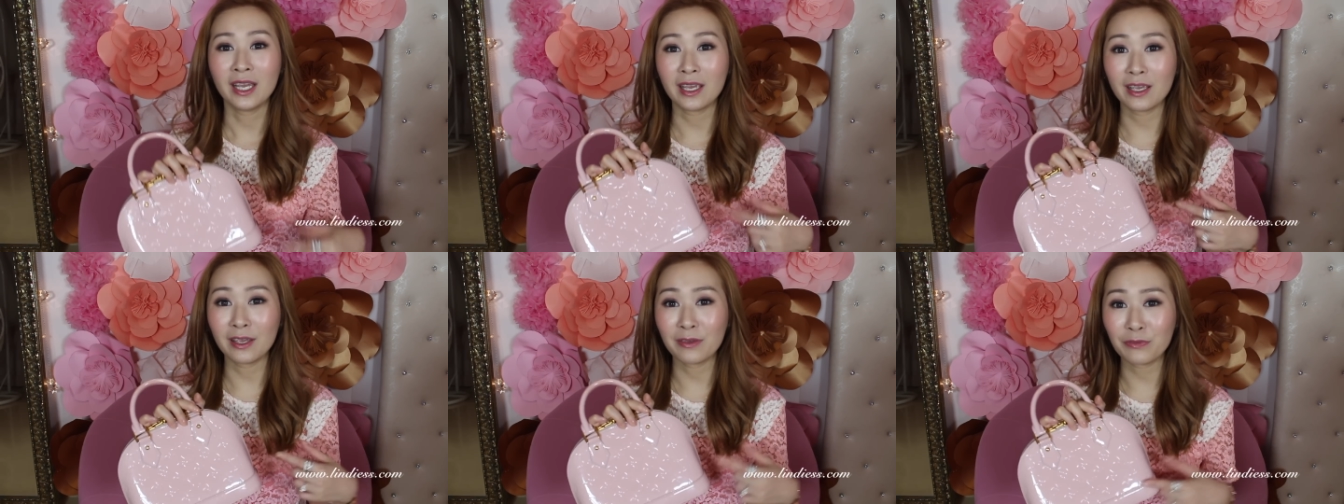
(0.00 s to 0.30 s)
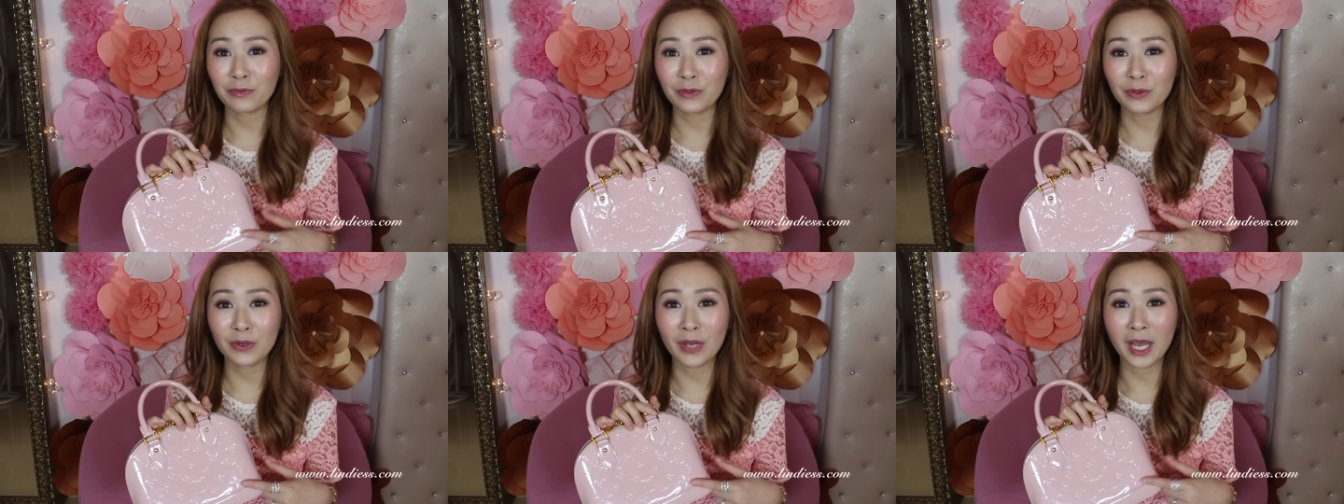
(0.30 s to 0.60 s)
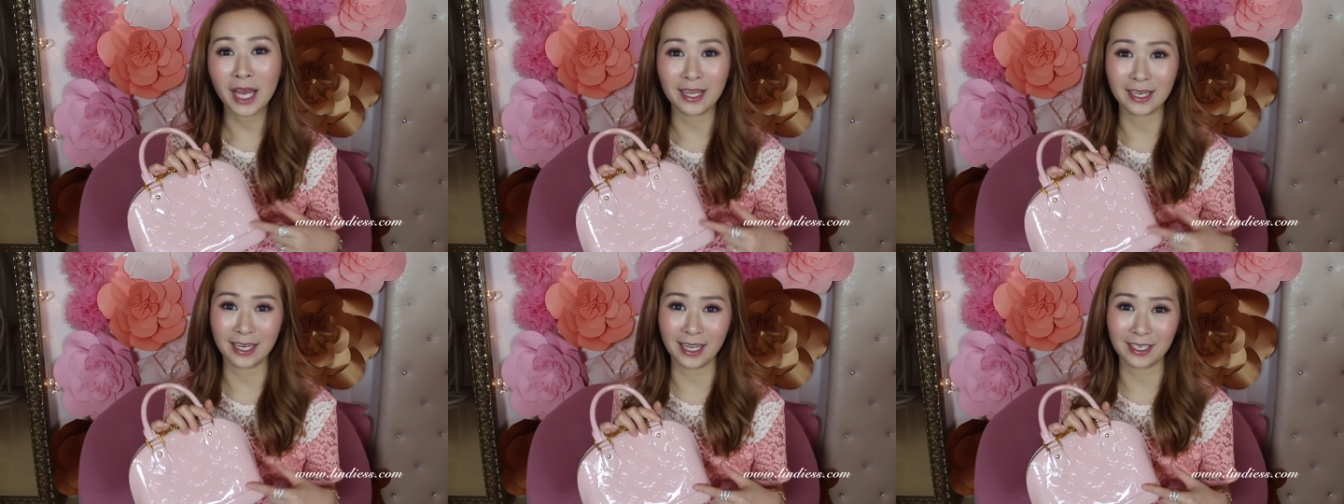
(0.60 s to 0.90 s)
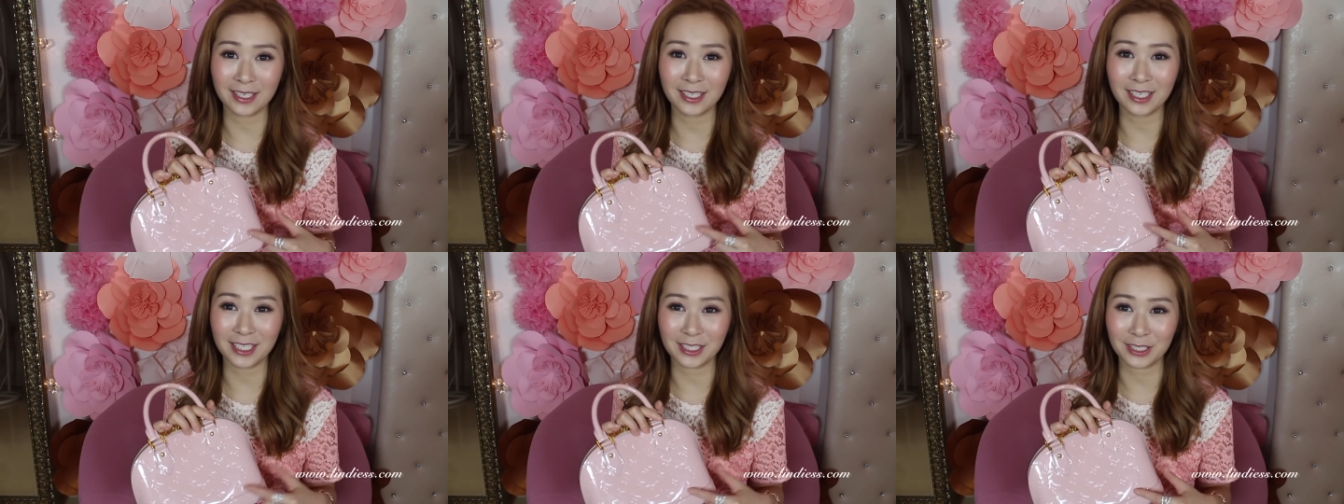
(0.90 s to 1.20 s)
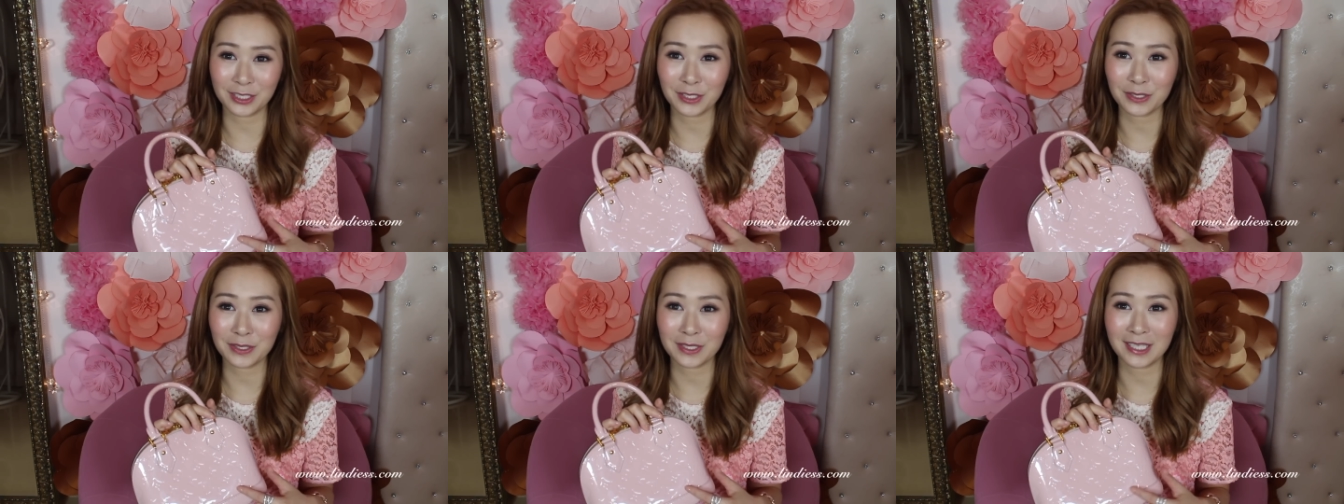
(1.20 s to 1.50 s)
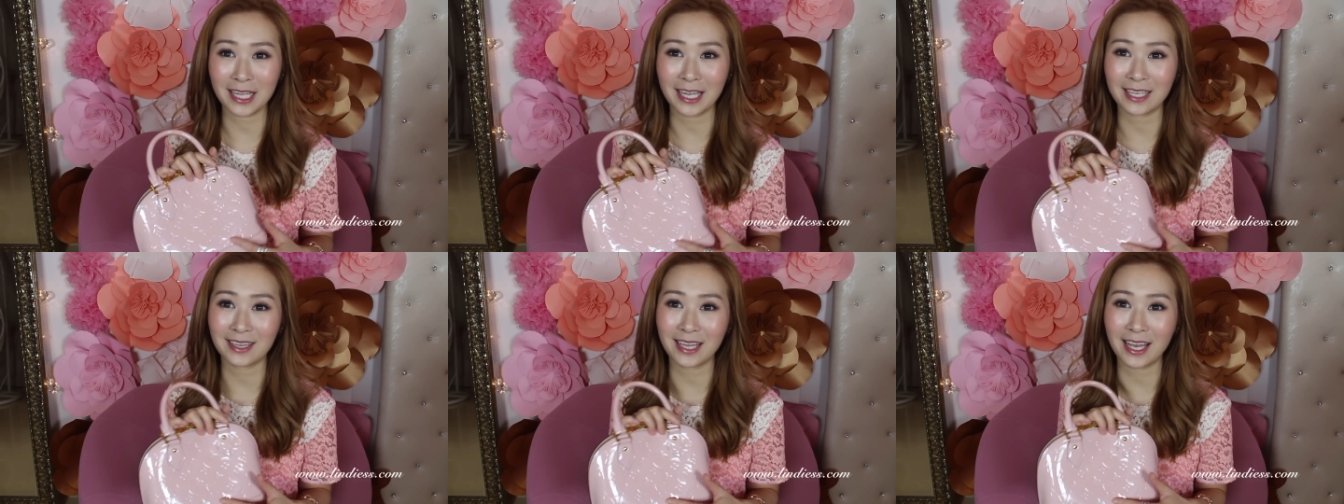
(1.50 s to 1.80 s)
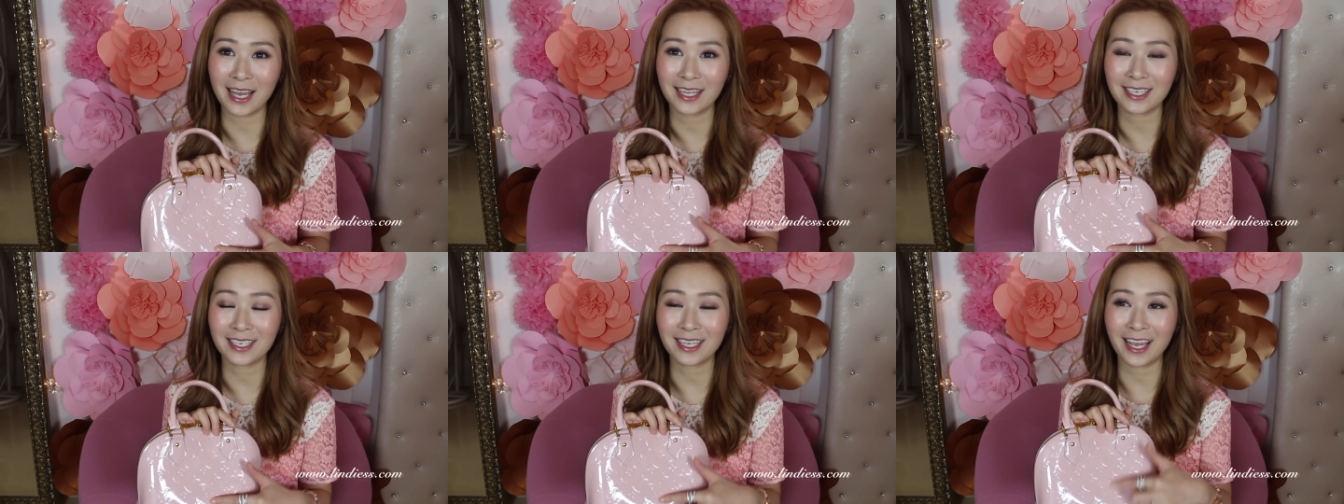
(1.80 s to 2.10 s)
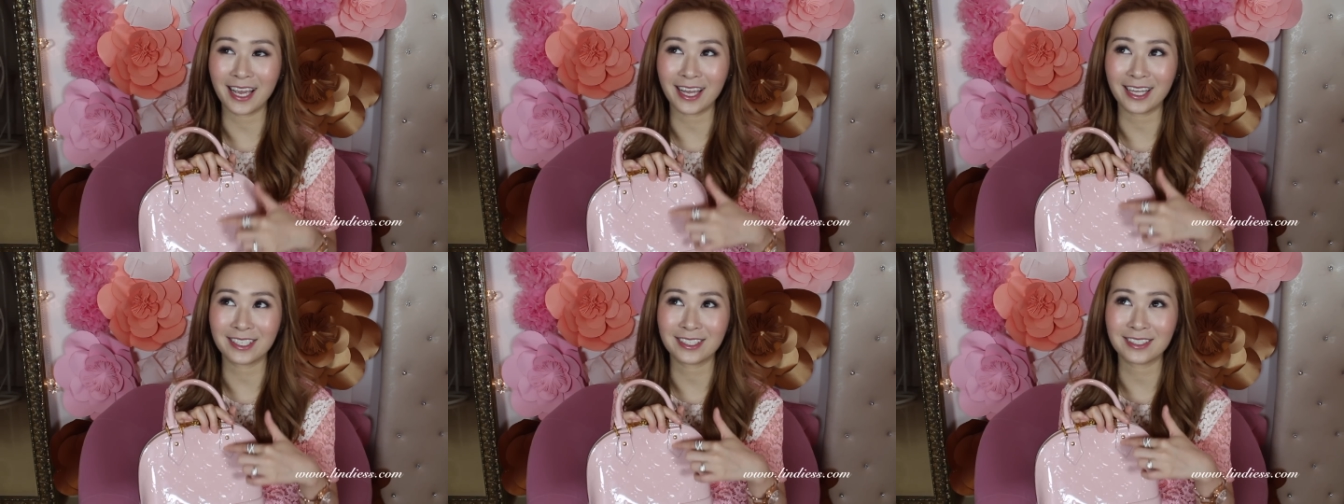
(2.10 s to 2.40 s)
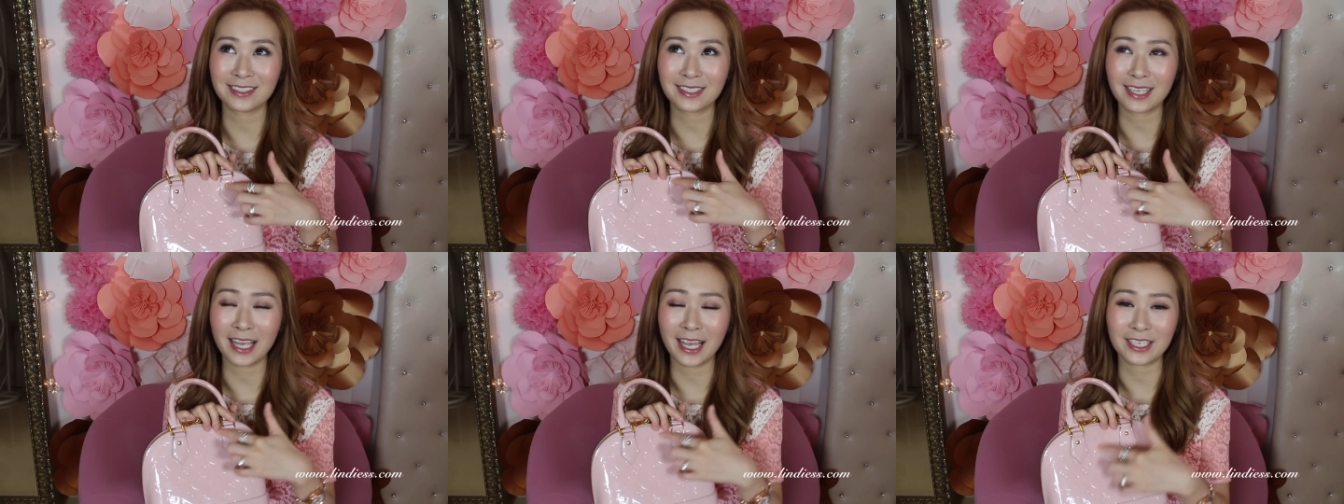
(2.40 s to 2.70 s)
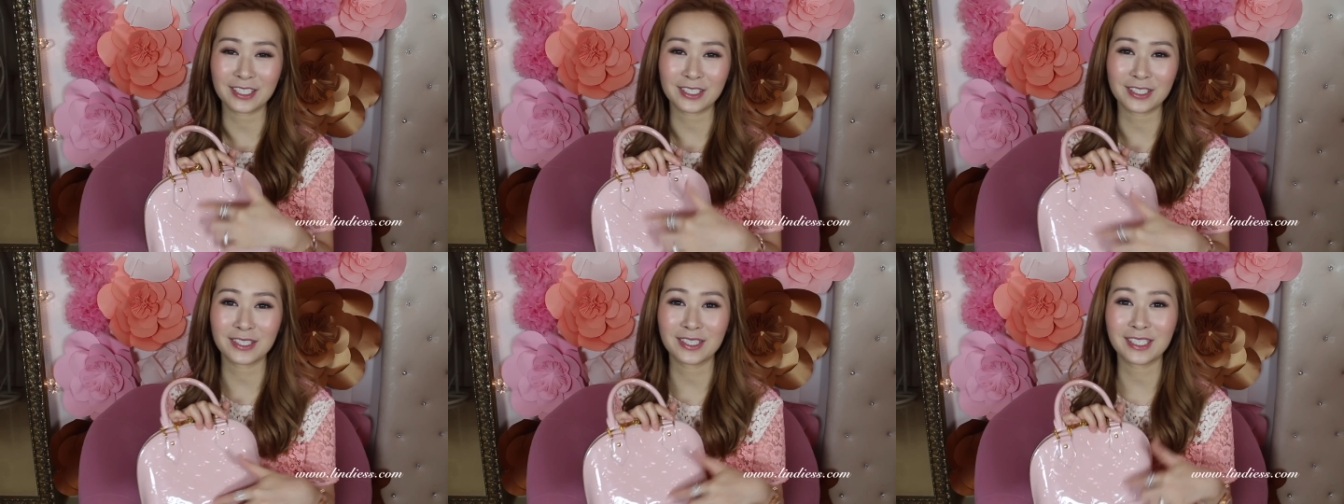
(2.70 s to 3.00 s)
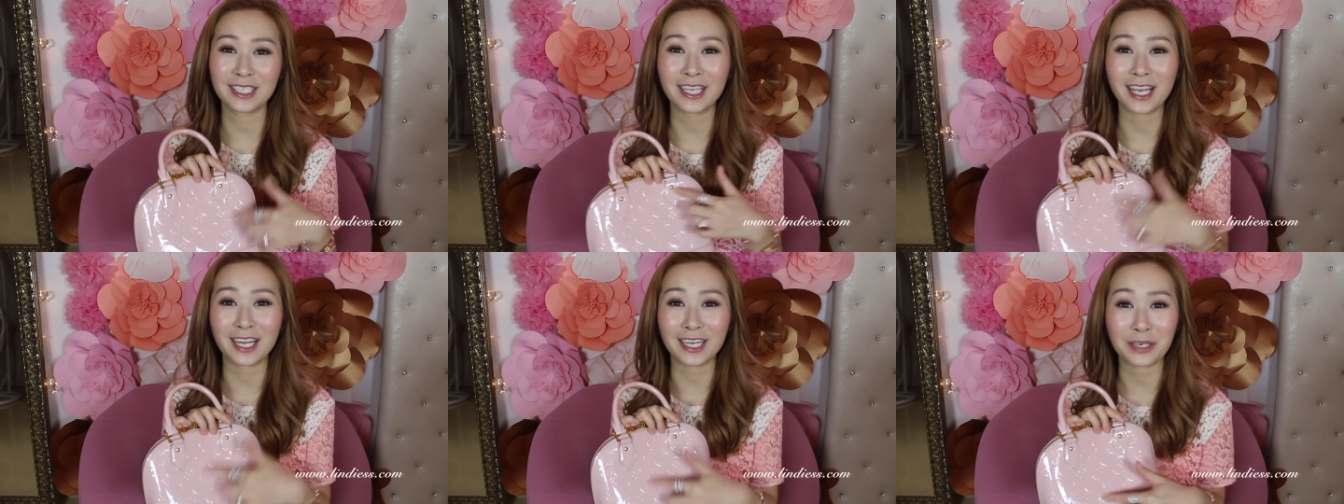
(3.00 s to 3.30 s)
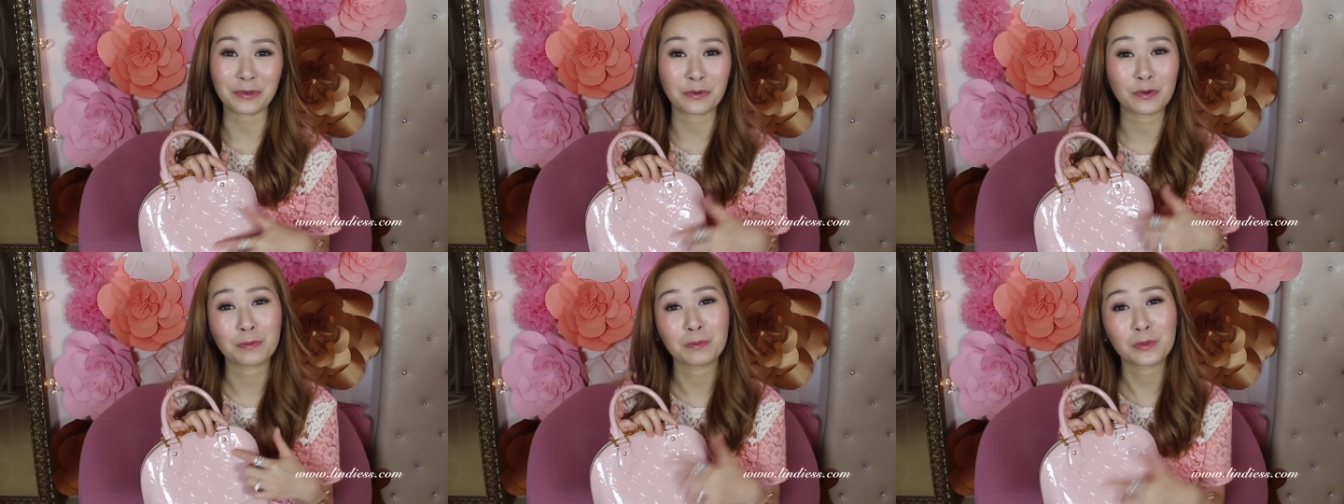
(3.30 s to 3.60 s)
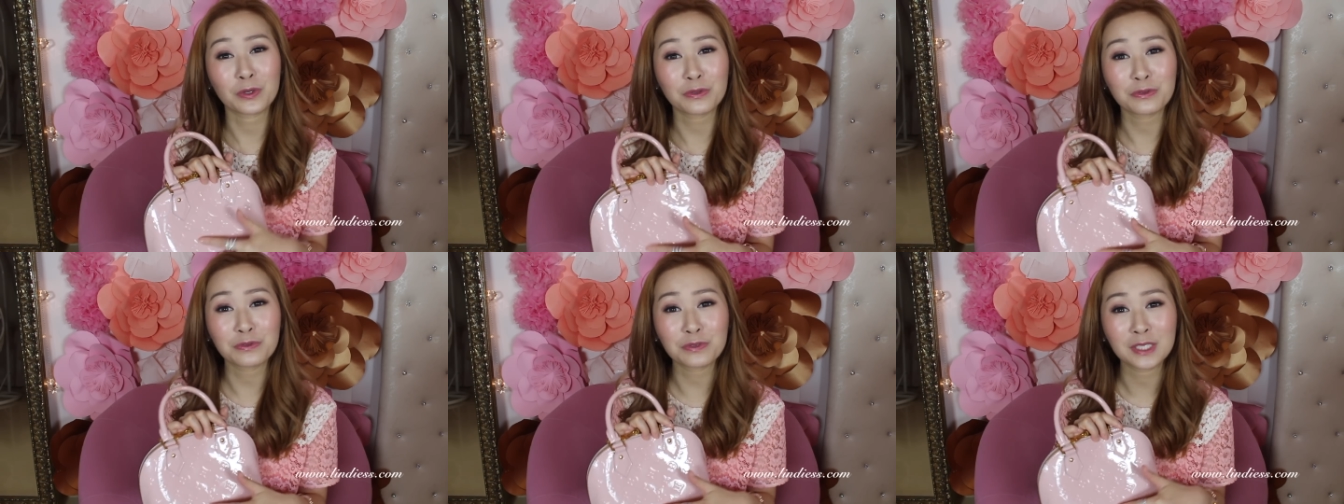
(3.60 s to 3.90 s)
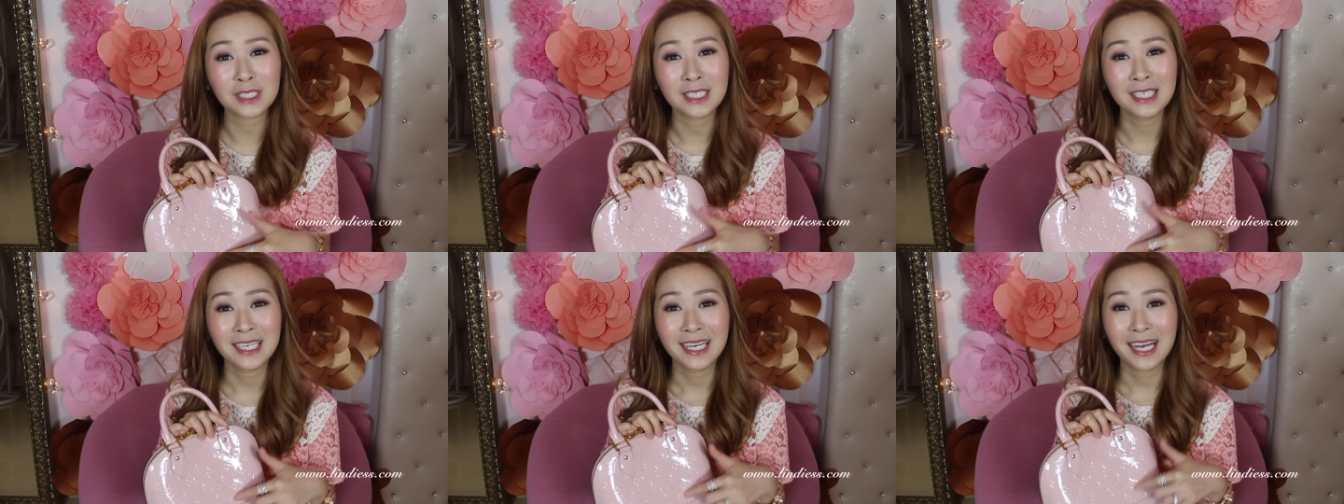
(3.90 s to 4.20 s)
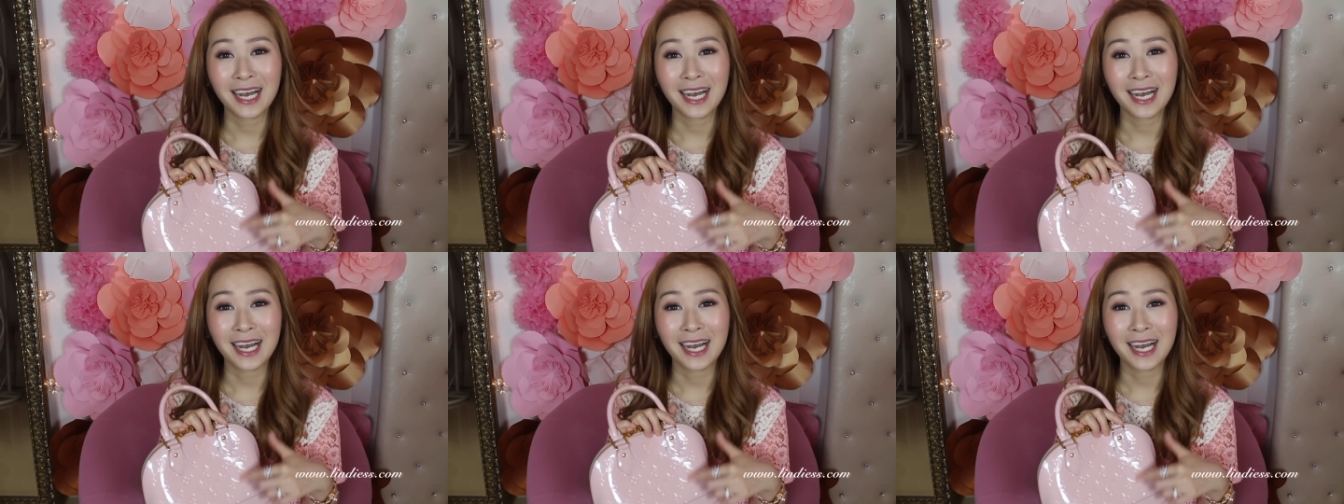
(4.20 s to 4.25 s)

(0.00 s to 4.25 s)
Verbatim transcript: If you had any issues like that and actually got it removed,